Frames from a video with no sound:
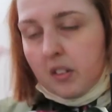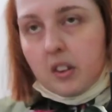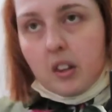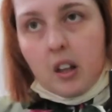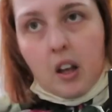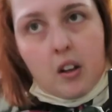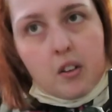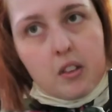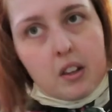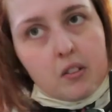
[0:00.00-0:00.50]

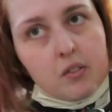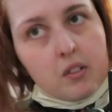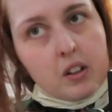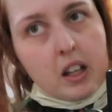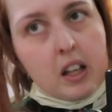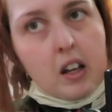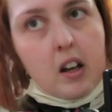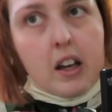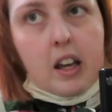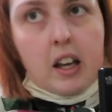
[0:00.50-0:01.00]

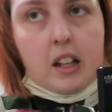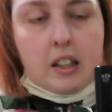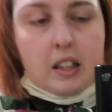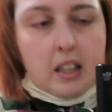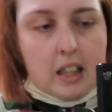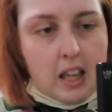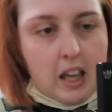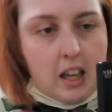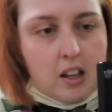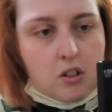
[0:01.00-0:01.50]
Thankfully I had the
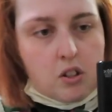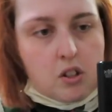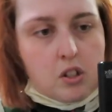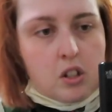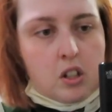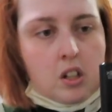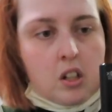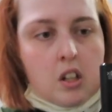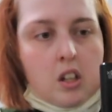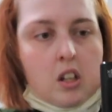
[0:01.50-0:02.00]
cash,